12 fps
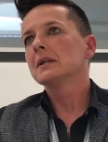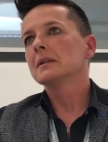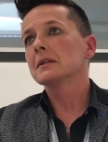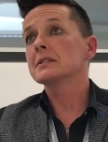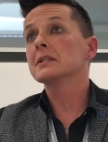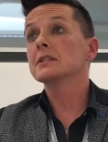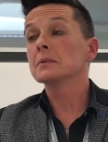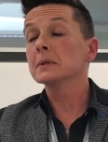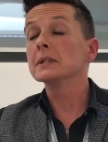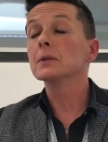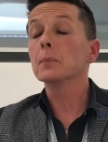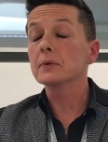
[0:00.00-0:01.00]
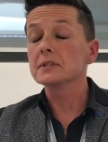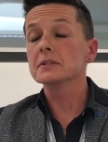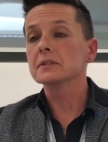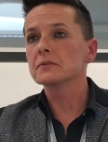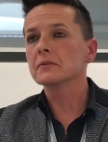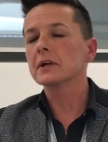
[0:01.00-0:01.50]
the system in the
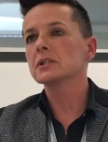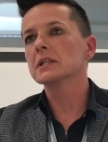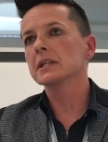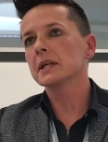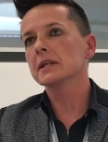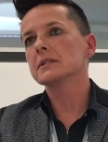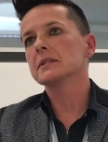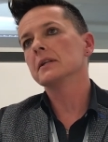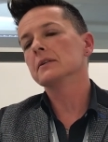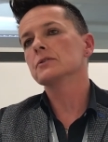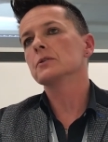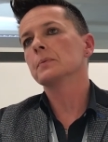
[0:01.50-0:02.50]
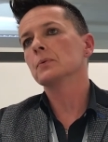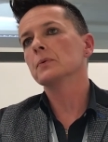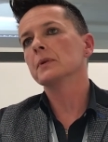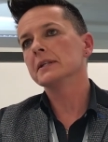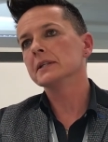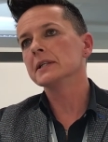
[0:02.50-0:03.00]
prisons for actually getting the support
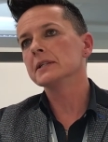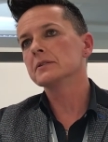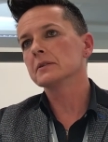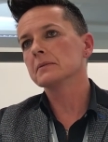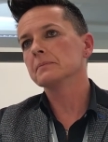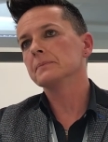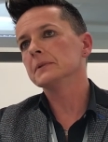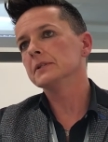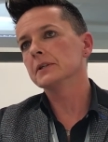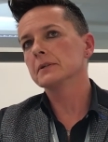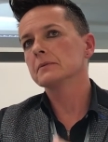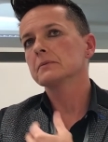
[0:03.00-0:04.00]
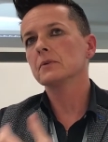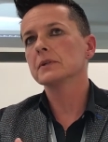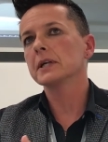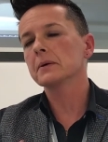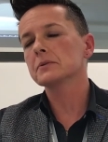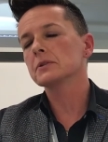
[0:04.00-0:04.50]
they need to, you know, on
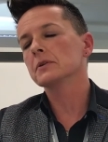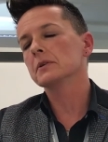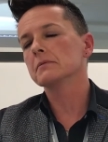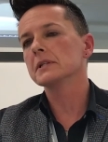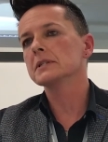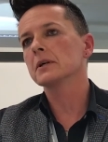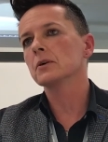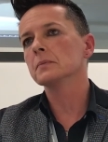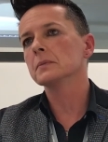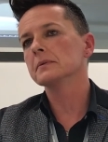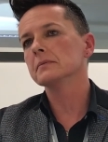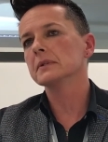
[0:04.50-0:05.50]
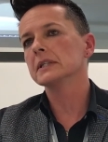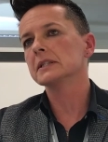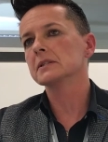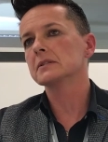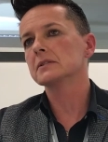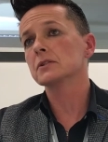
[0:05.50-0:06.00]
the outside of resettlement
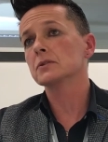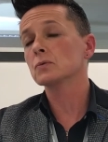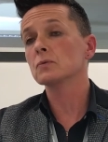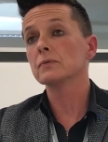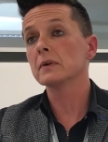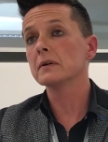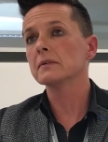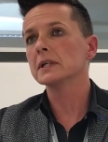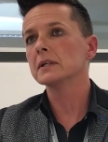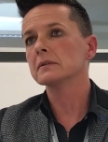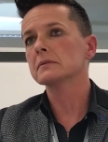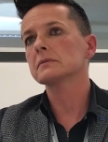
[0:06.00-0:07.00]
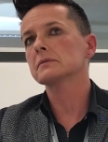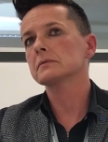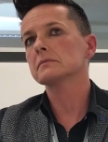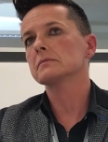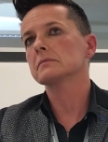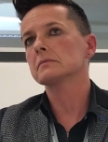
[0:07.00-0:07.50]
is just all very
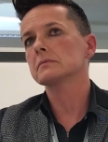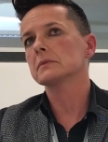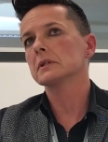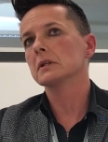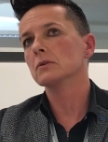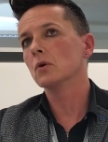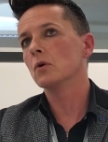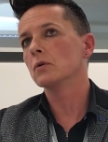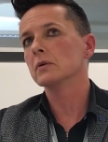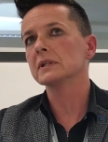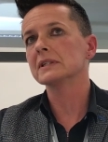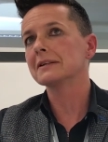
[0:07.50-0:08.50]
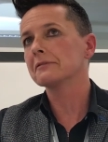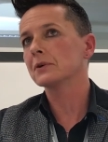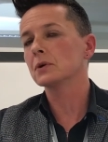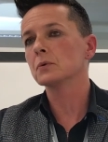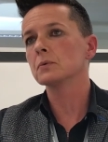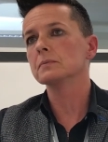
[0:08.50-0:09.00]
long,
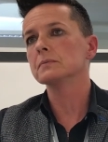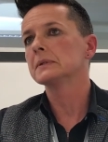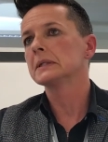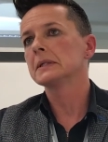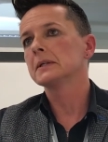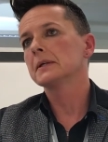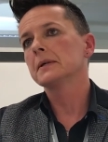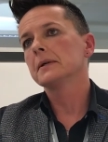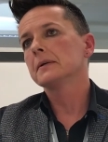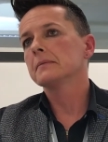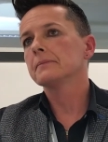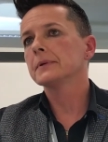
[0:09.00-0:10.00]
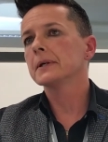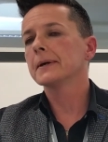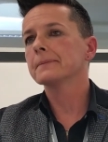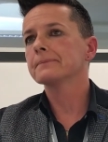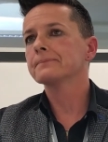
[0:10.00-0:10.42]
difficult, yeah.